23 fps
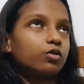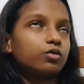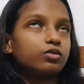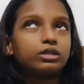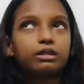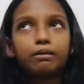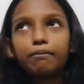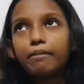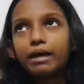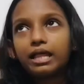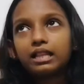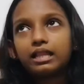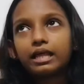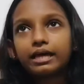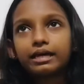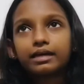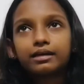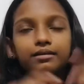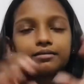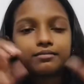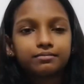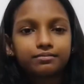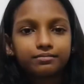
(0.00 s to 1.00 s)
the bell
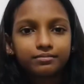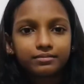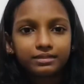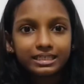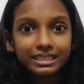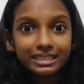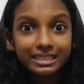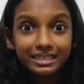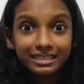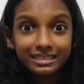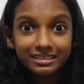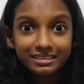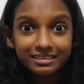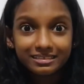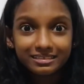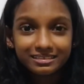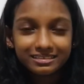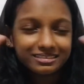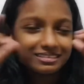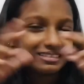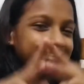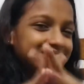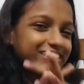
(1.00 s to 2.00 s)
icon.
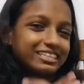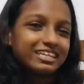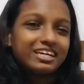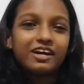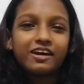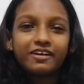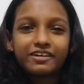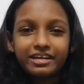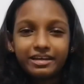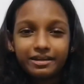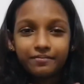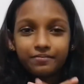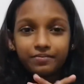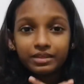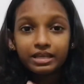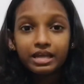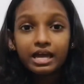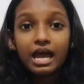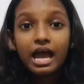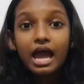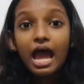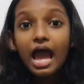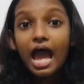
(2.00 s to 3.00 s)
Okay,
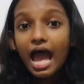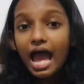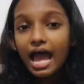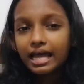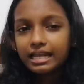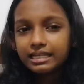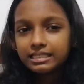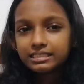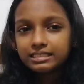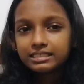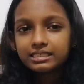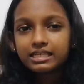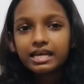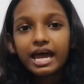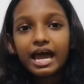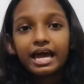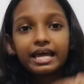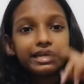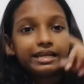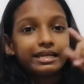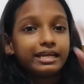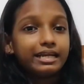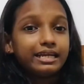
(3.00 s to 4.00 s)
and
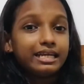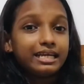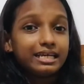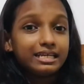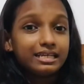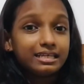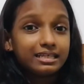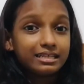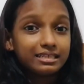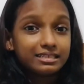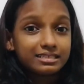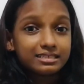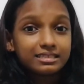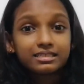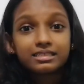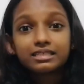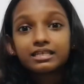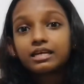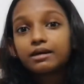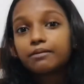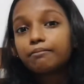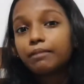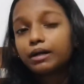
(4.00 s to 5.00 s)
at least
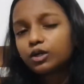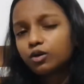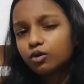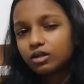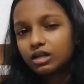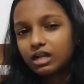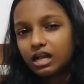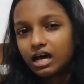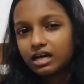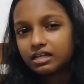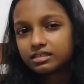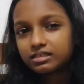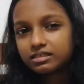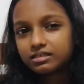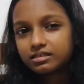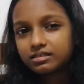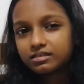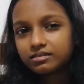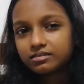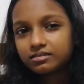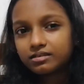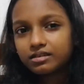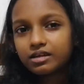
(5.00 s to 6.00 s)
but not last.
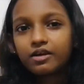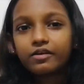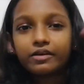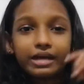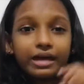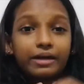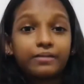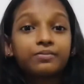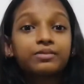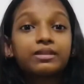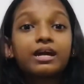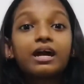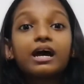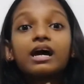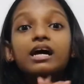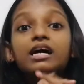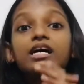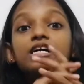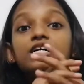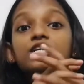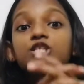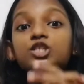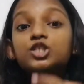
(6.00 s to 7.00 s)
Okay,
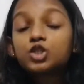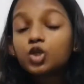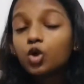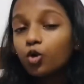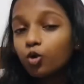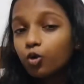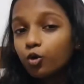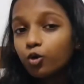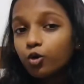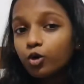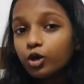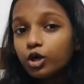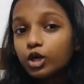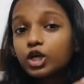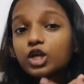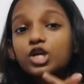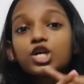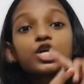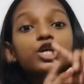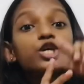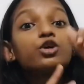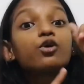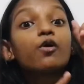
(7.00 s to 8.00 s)
so
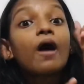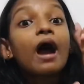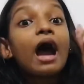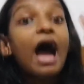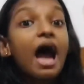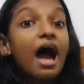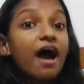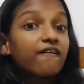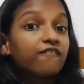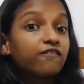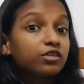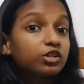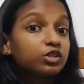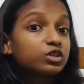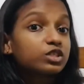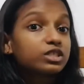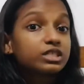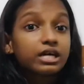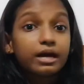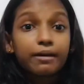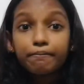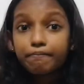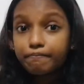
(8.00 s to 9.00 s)
you have to
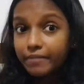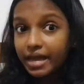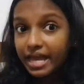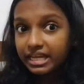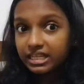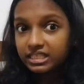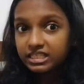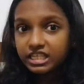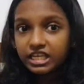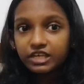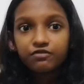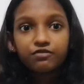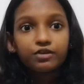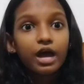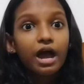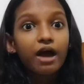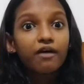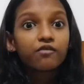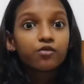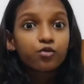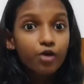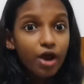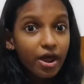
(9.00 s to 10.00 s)
comment if you
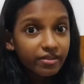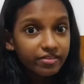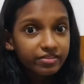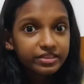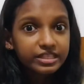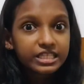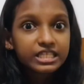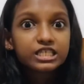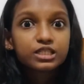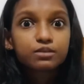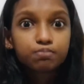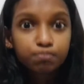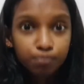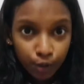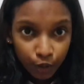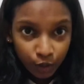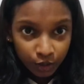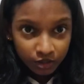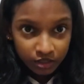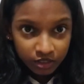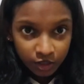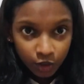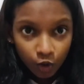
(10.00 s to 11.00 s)
have read these
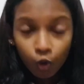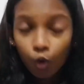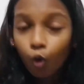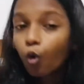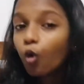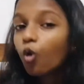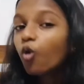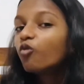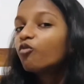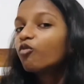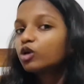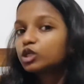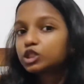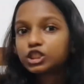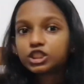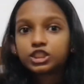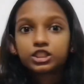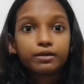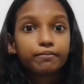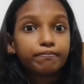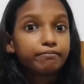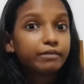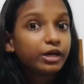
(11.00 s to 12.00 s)
books or watched
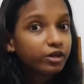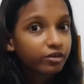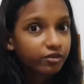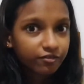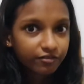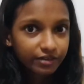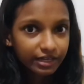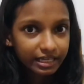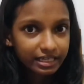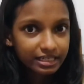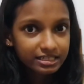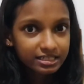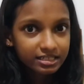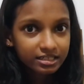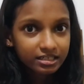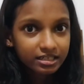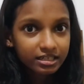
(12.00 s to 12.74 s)
the movies.